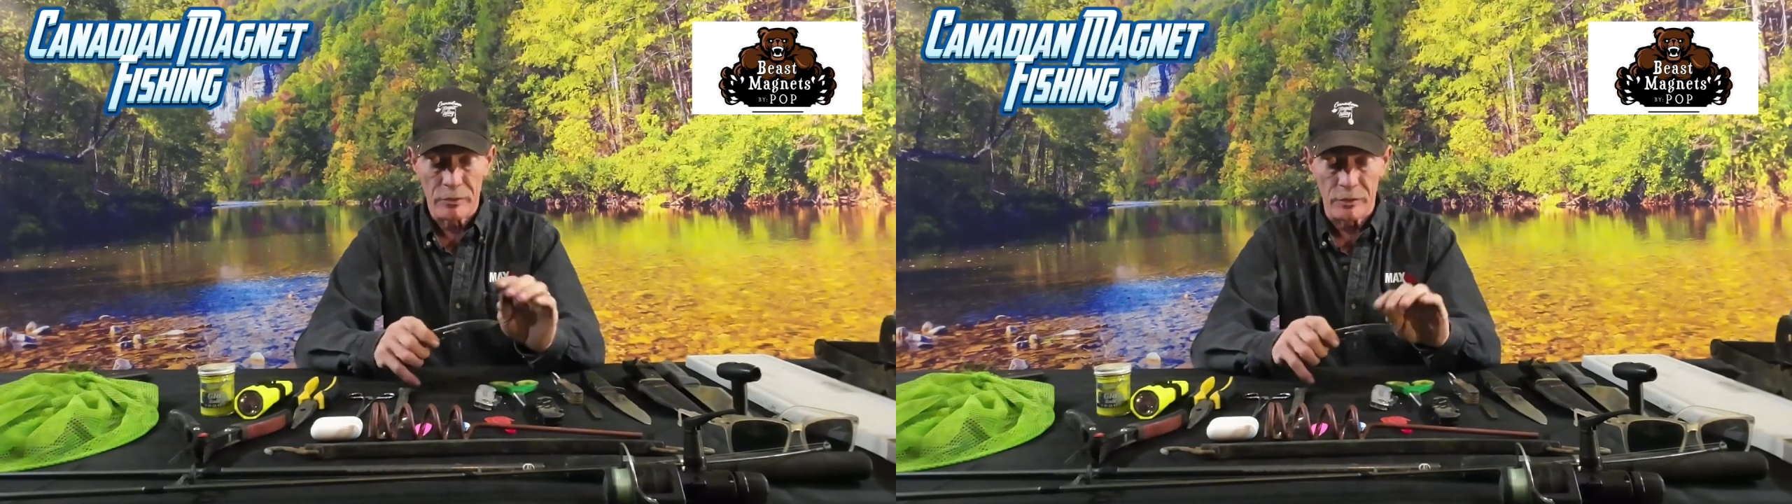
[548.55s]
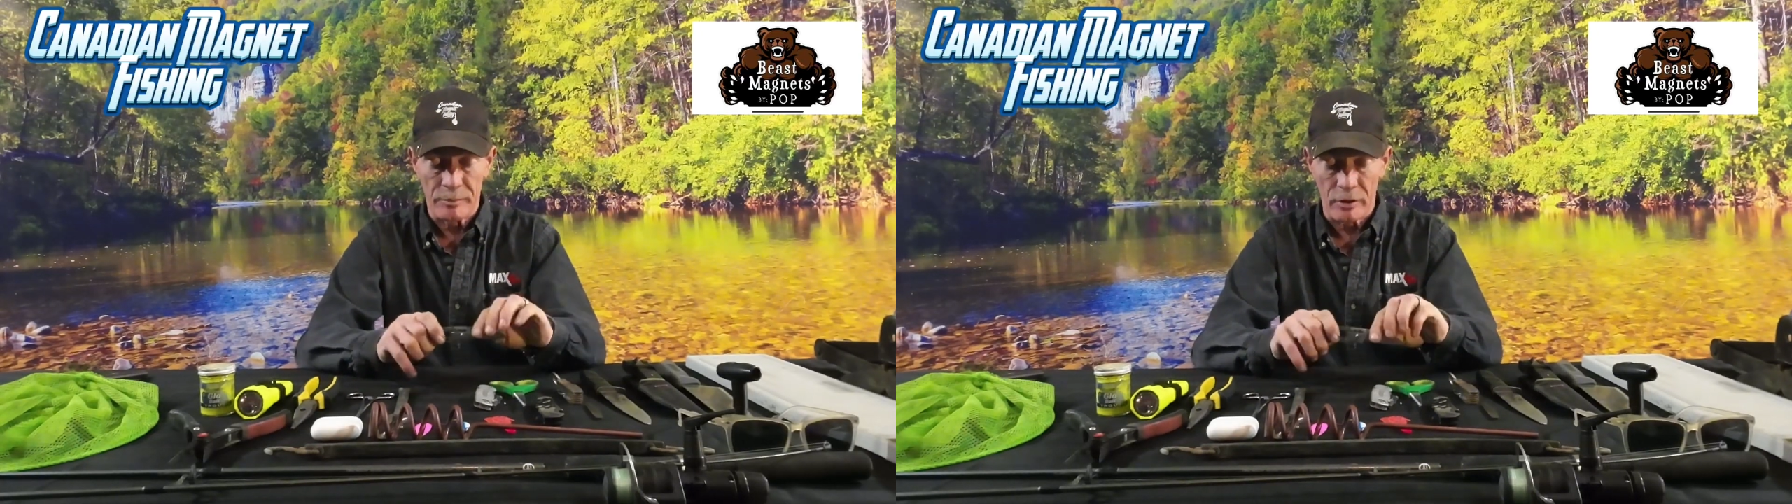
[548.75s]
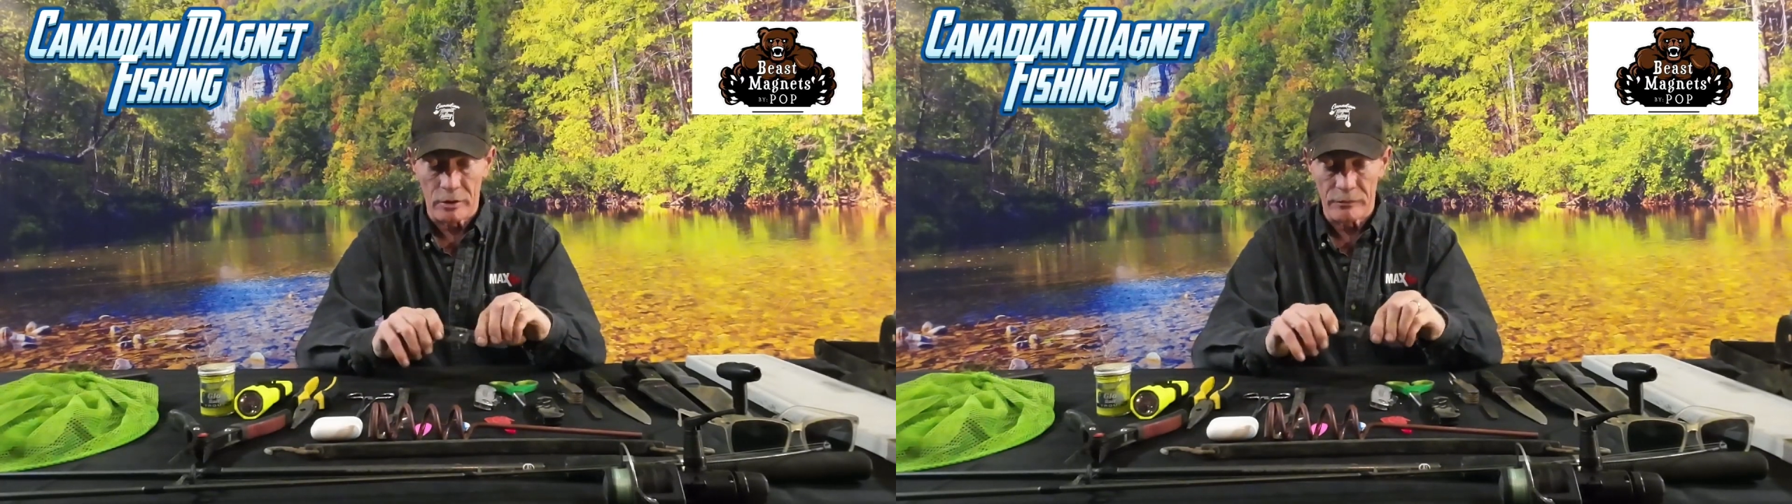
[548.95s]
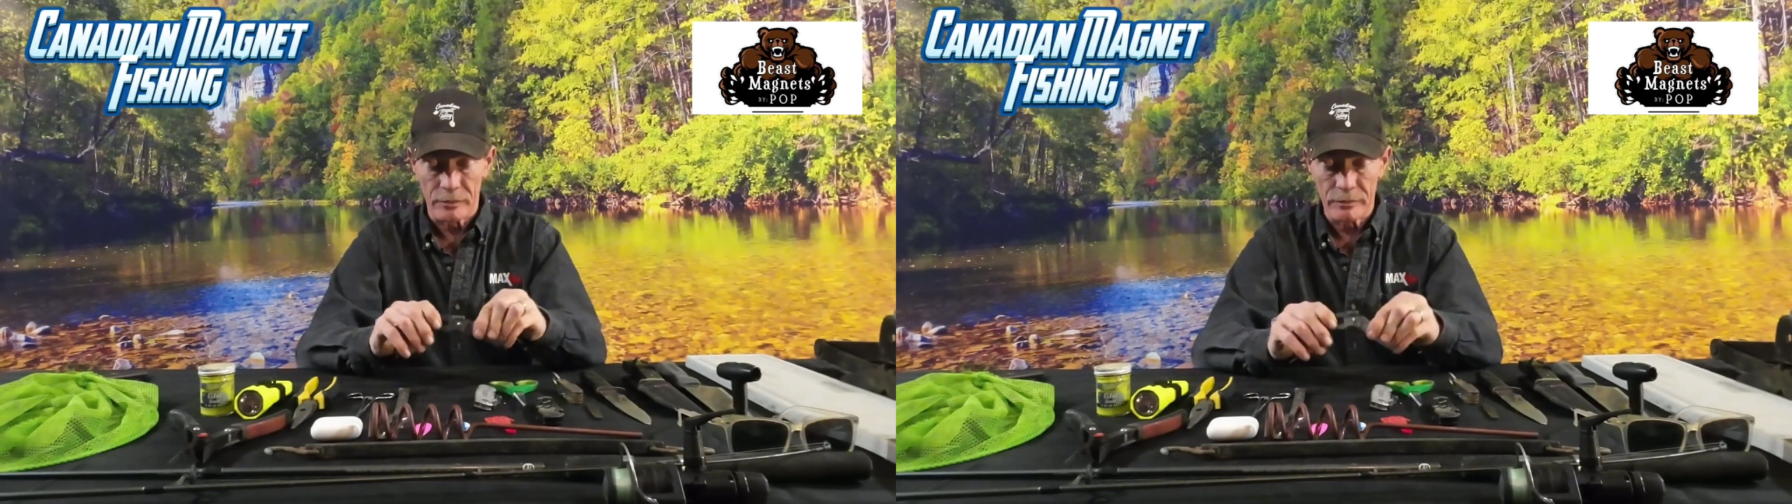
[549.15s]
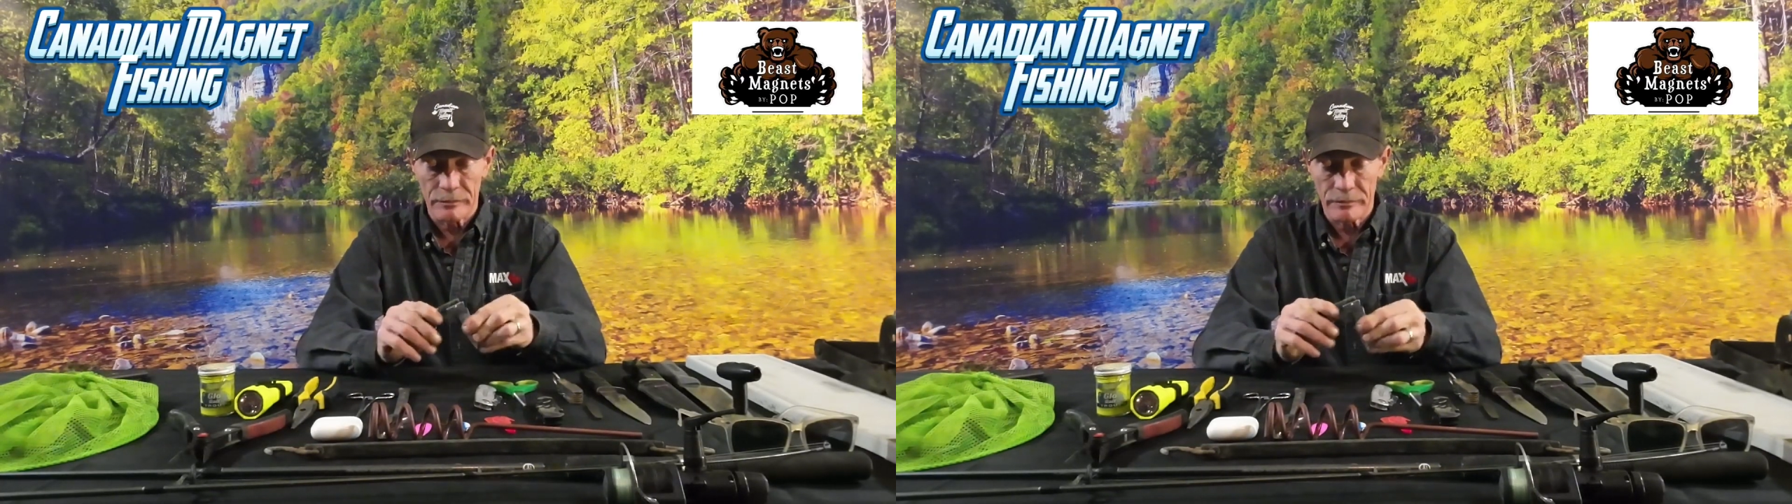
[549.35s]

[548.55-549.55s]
pretty proud of it.